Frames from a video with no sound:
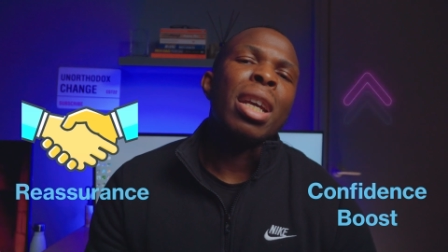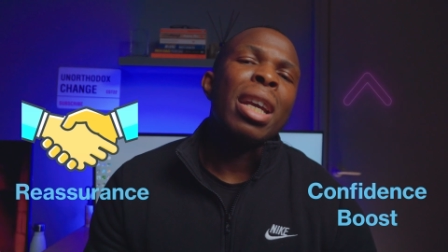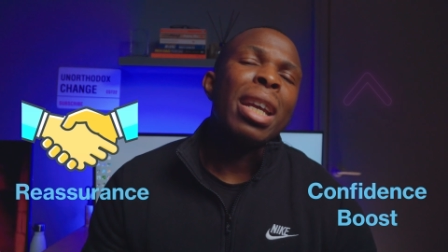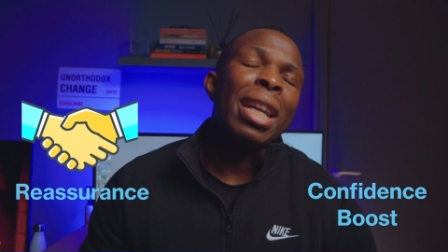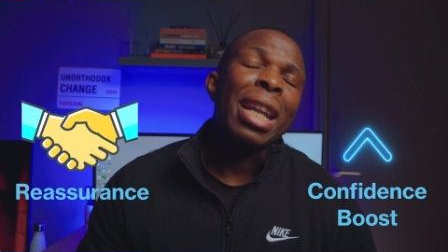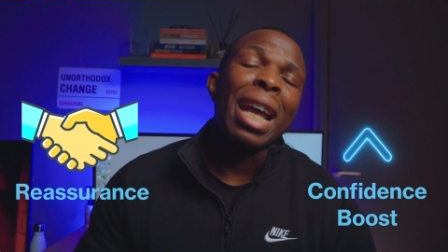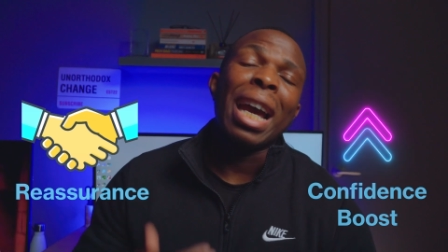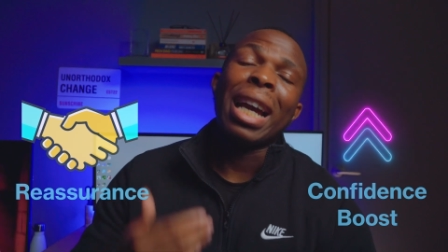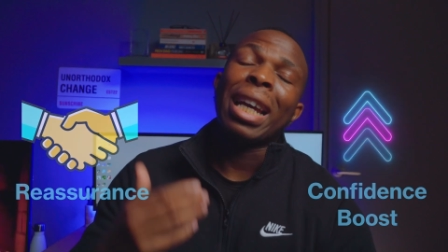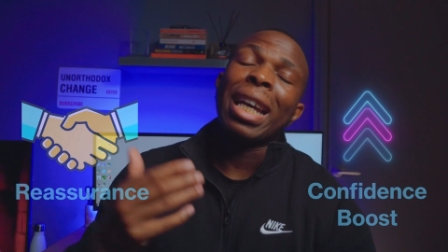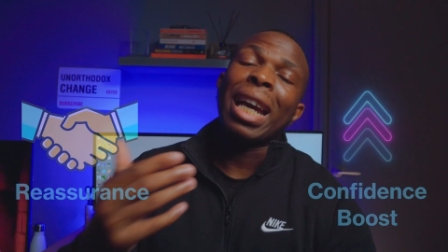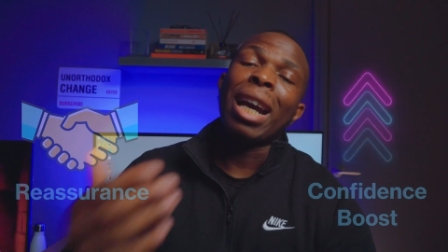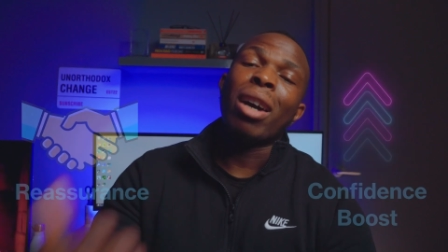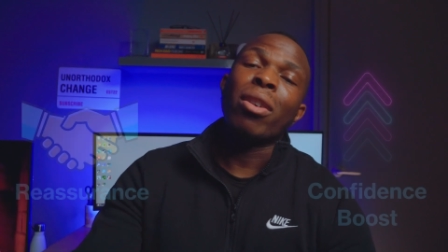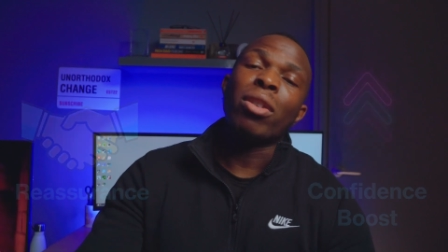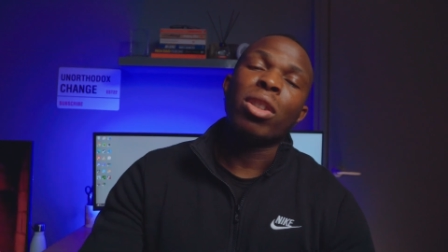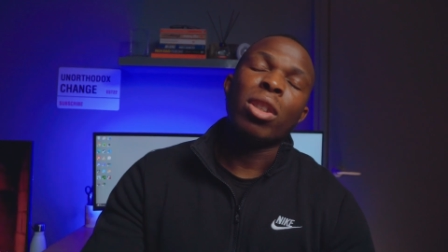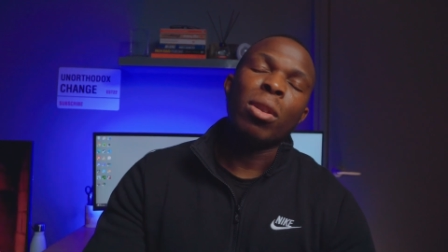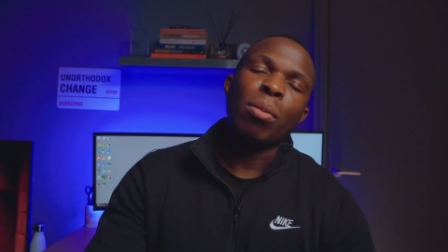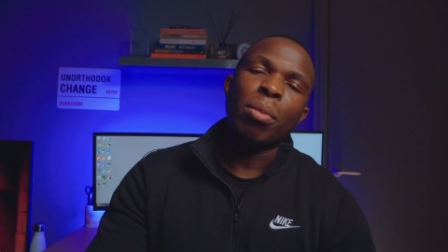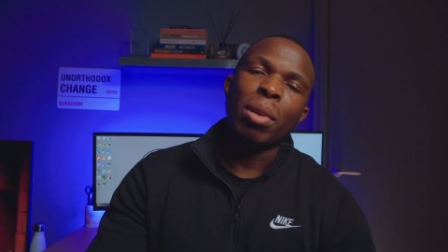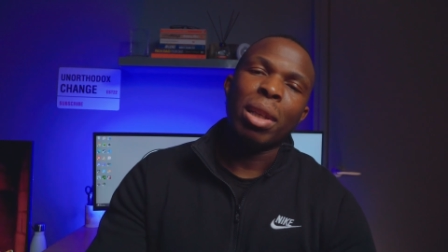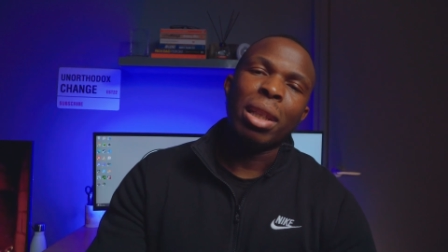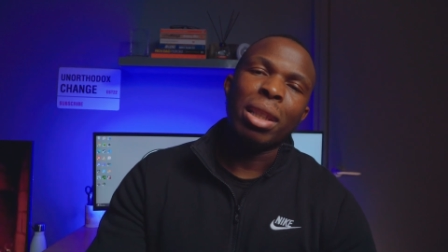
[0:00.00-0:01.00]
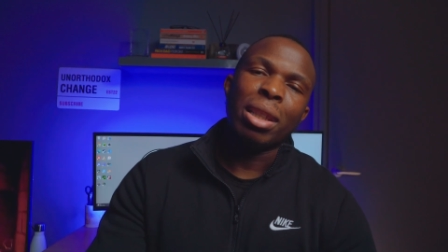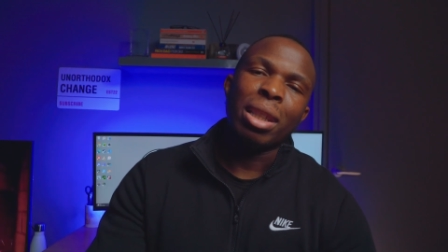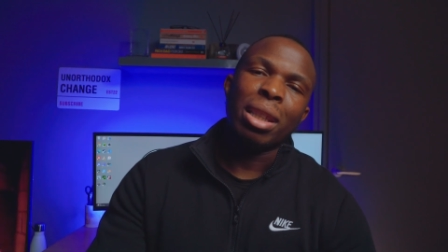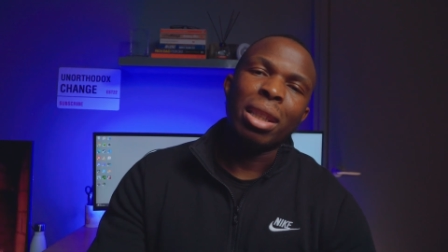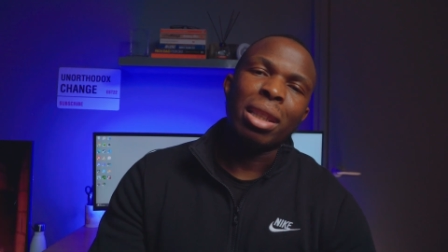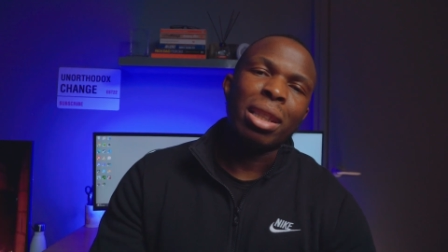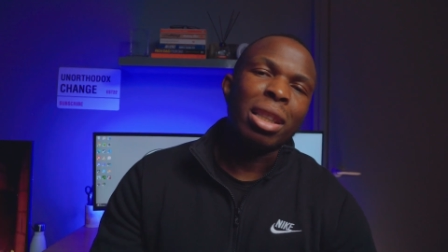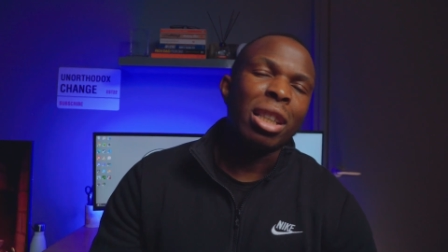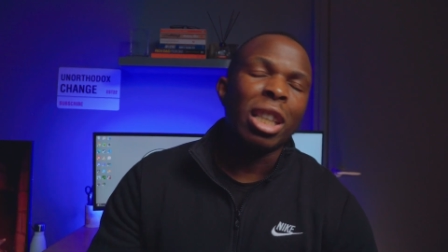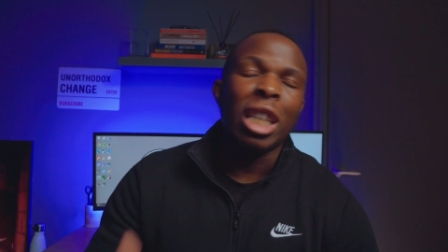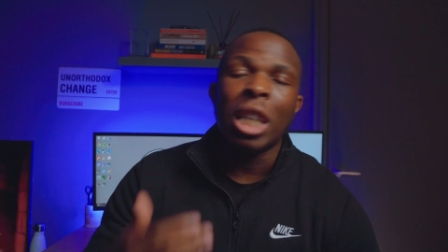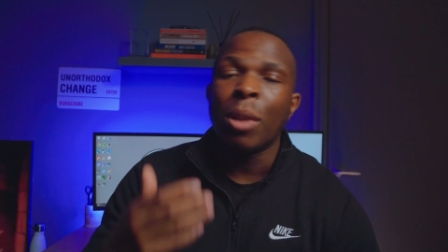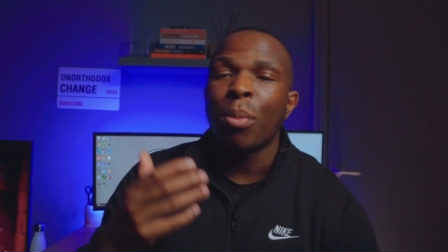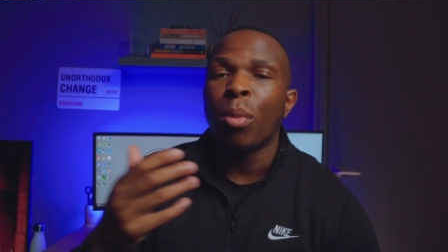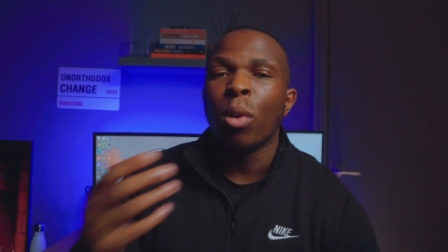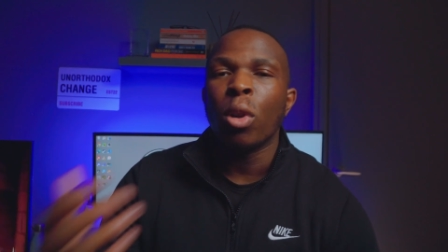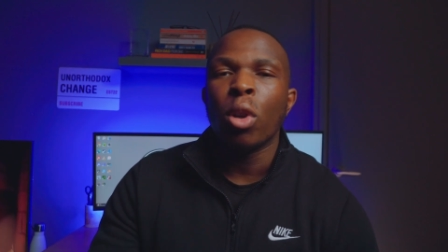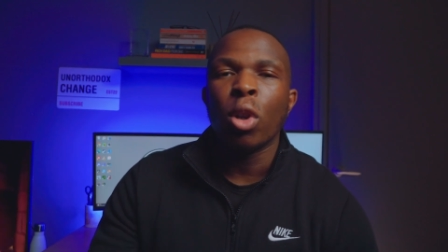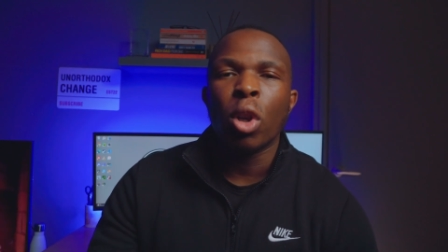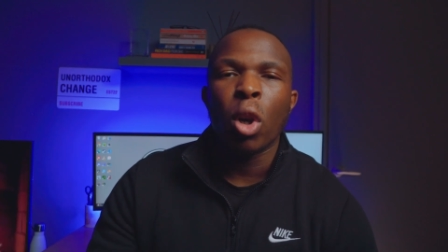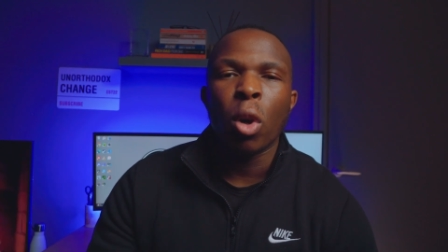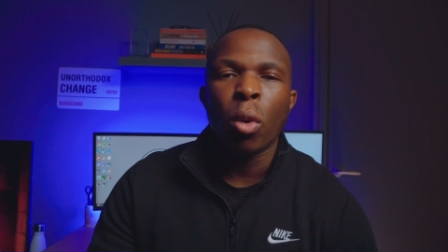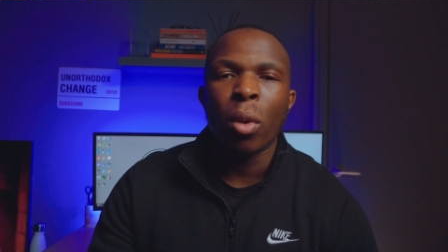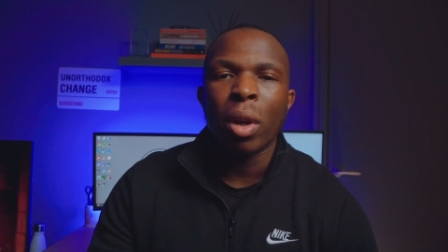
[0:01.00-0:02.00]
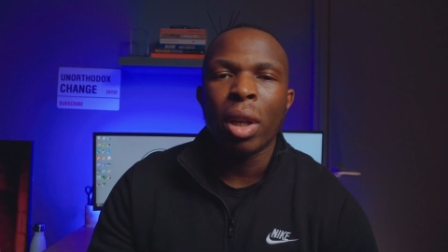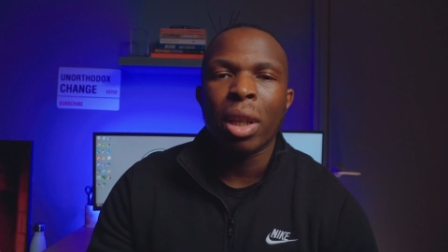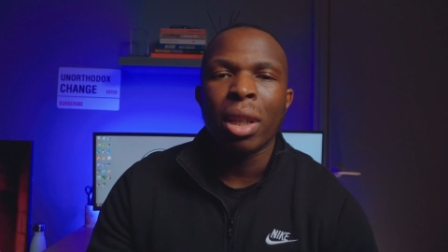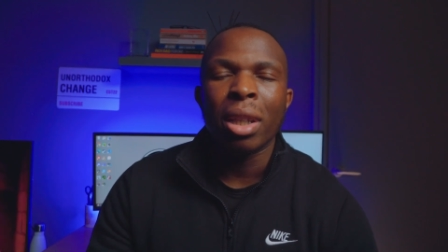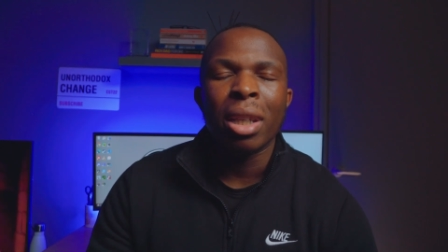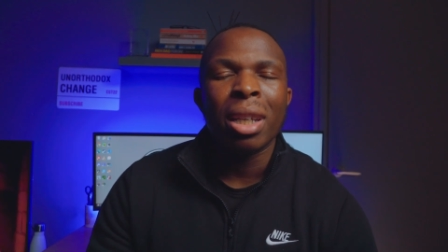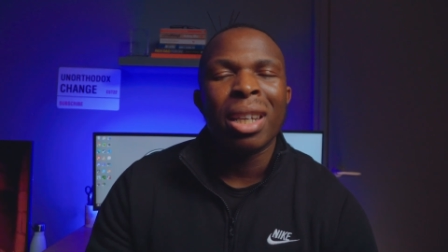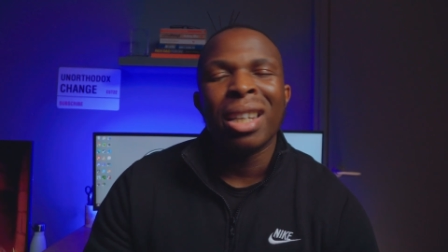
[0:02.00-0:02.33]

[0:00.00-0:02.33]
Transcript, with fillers: that accountability to keep on going,